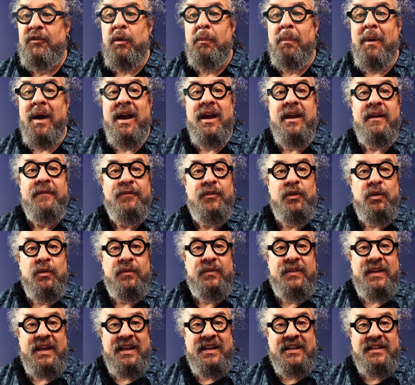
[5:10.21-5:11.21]
you buy a few
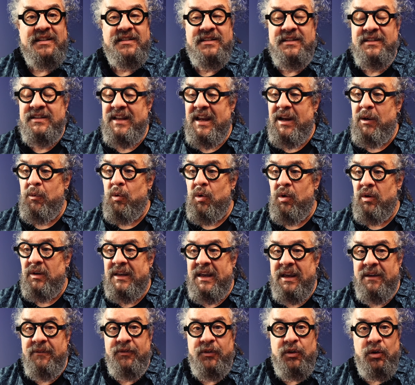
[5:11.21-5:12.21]
things, they will
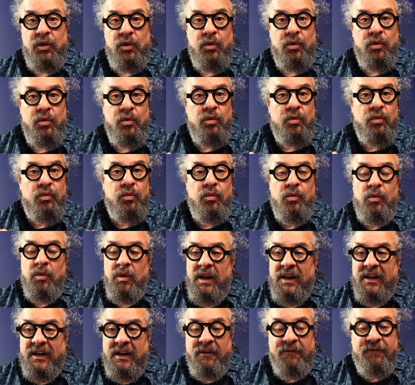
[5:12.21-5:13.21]
give you
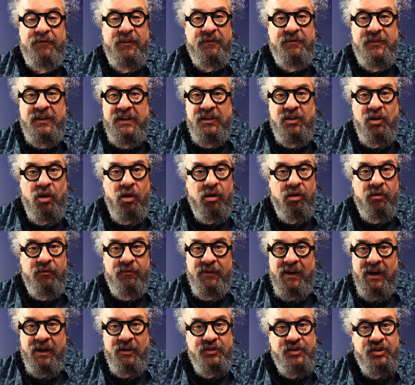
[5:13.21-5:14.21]
like a $50
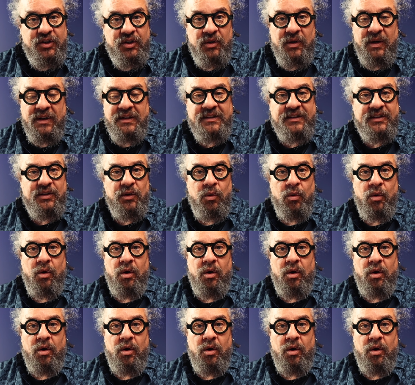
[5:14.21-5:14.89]
voucher and so